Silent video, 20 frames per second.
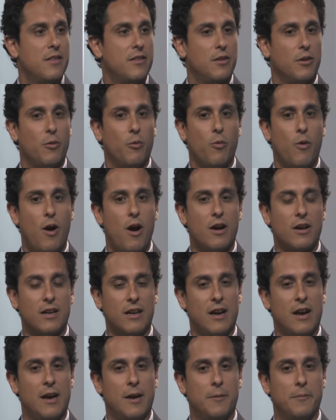They'll
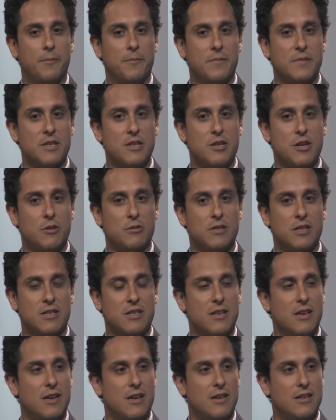walk, um, you know,
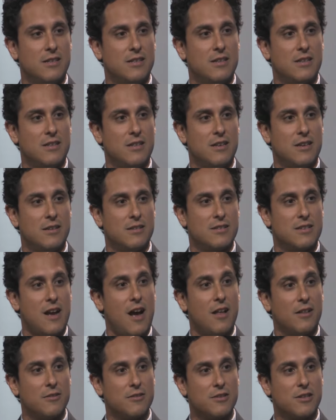to the, to the
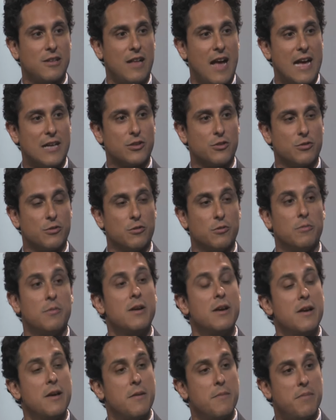scholar's classroom,